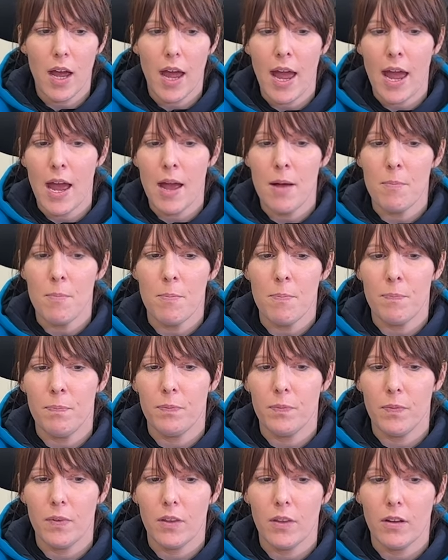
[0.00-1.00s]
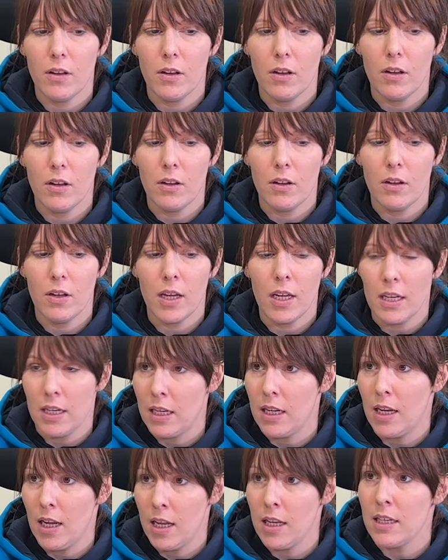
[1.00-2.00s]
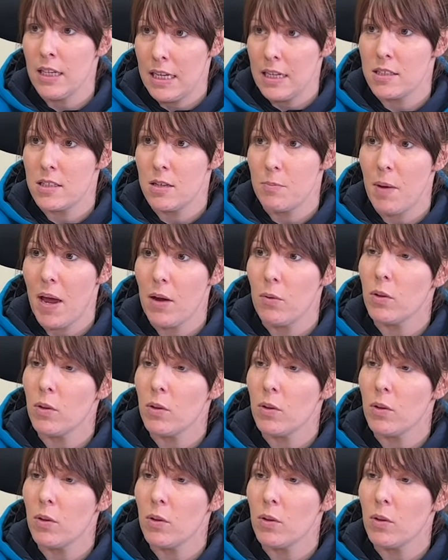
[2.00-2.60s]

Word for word: Um, it need it needs to pay.